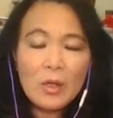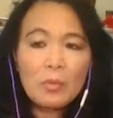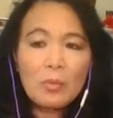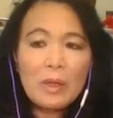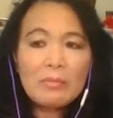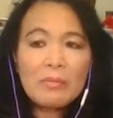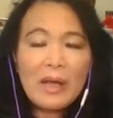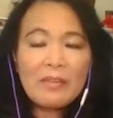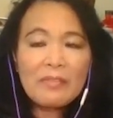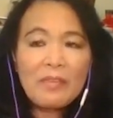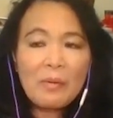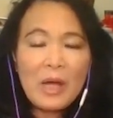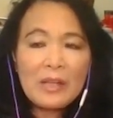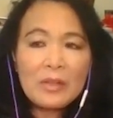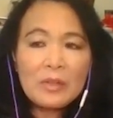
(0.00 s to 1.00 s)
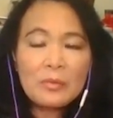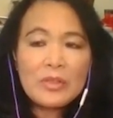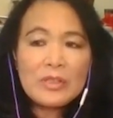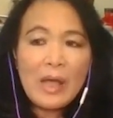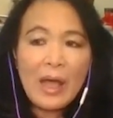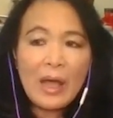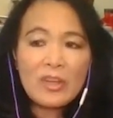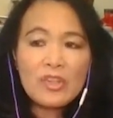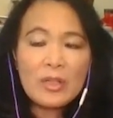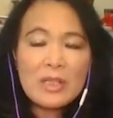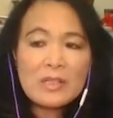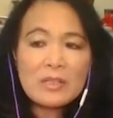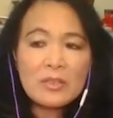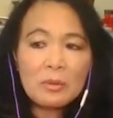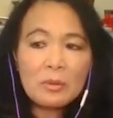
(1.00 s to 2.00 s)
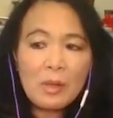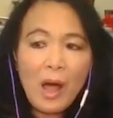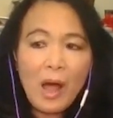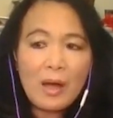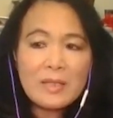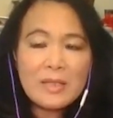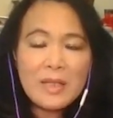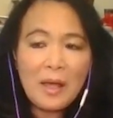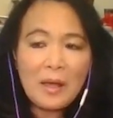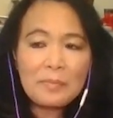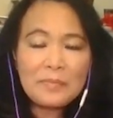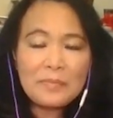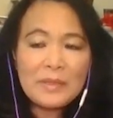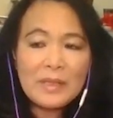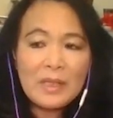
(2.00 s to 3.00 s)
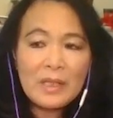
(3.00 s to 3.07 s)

when my father was actually still locked up,